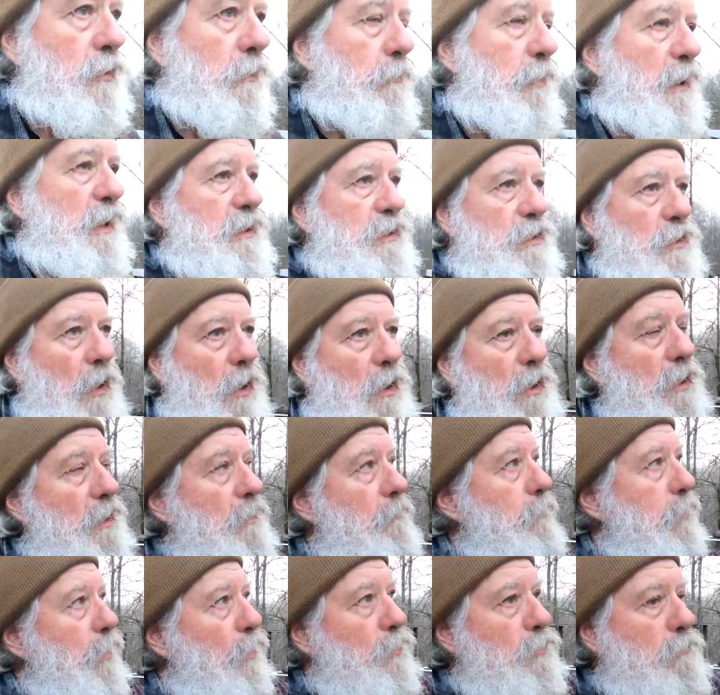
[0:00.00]
will be starting to
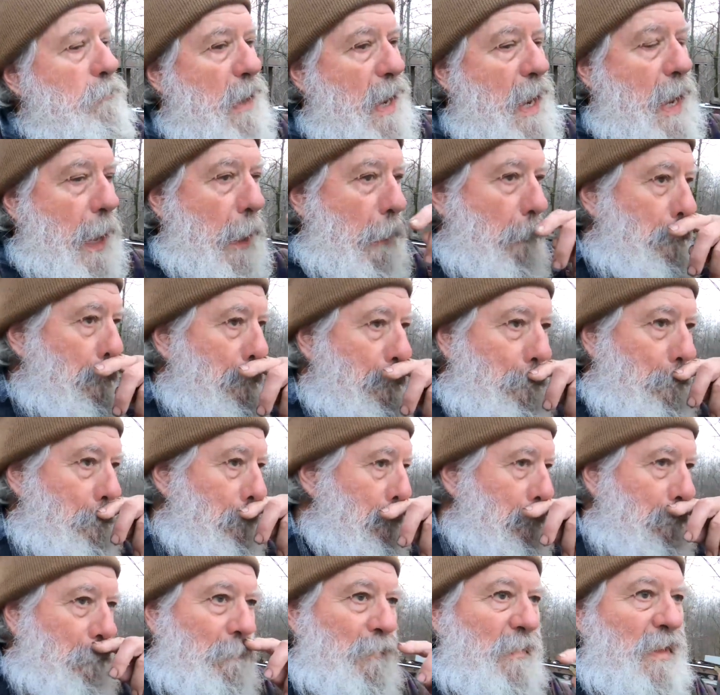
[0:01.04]
bloom out
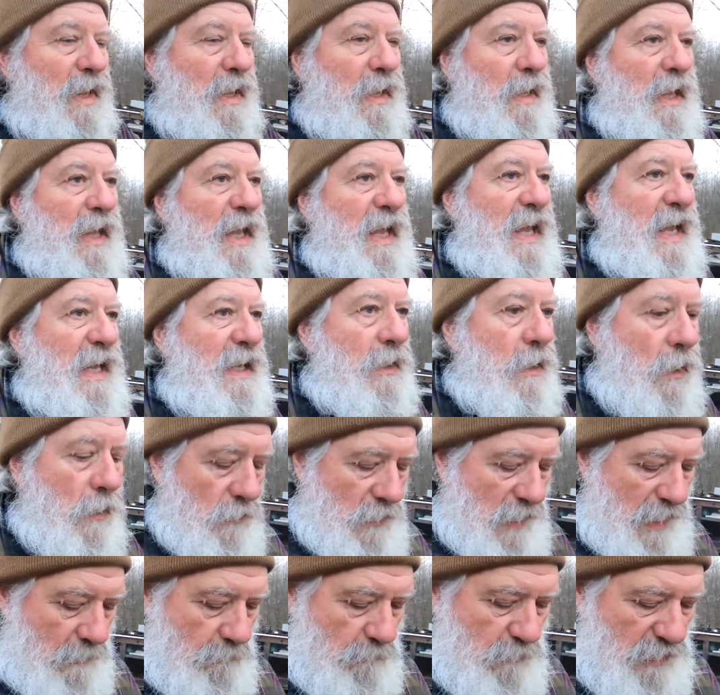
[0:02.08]
and all
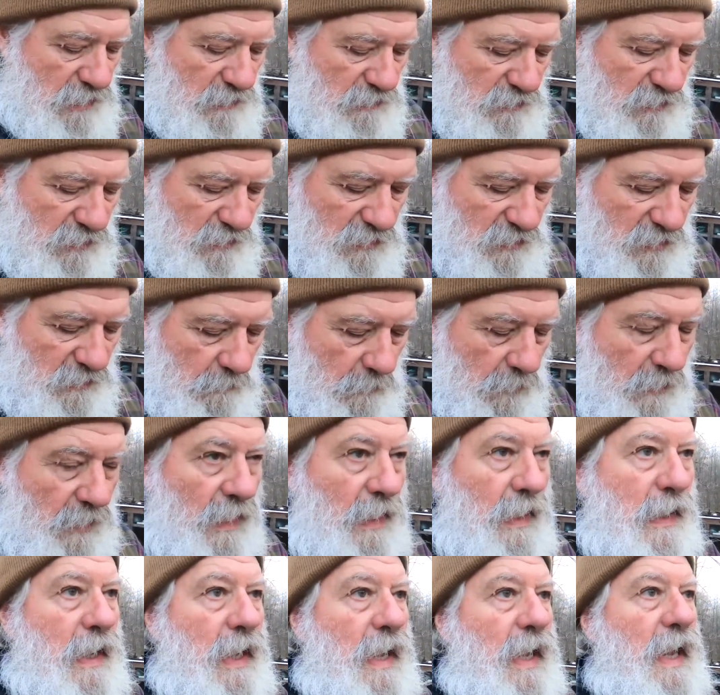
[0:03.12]
that business.
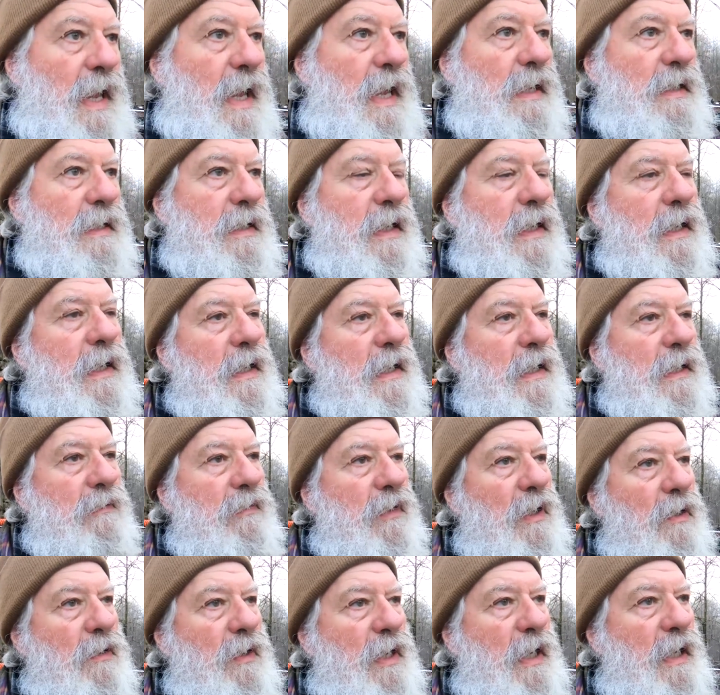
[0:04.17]
And
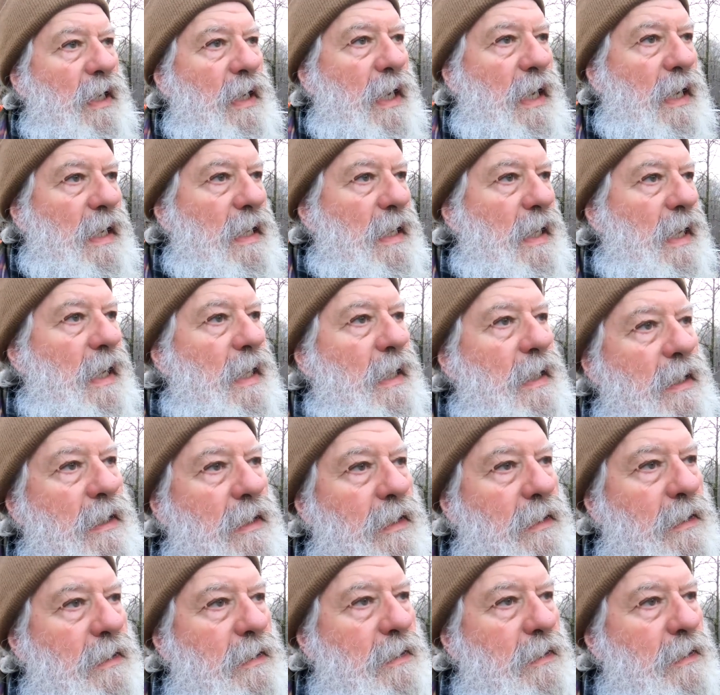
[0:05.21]
they'll get
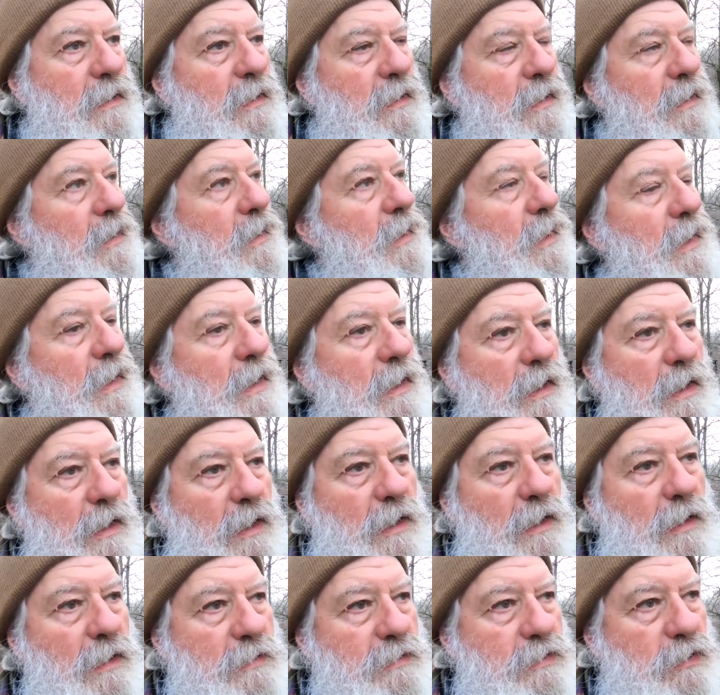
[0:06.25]

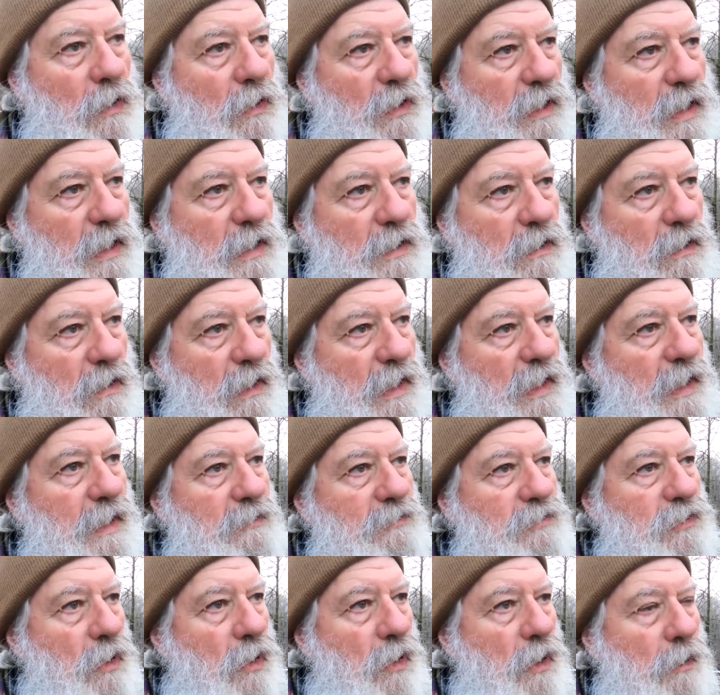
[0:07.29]
start getting their
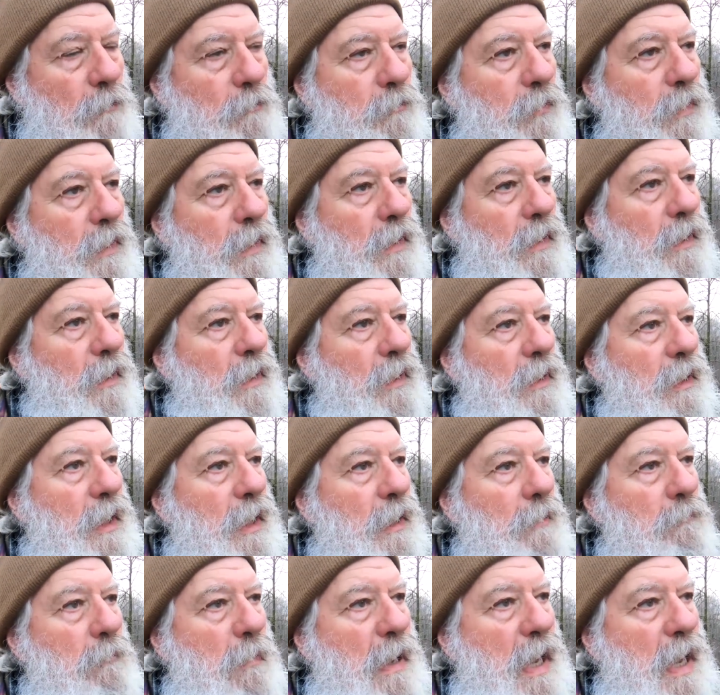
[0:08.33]
leaves on them. And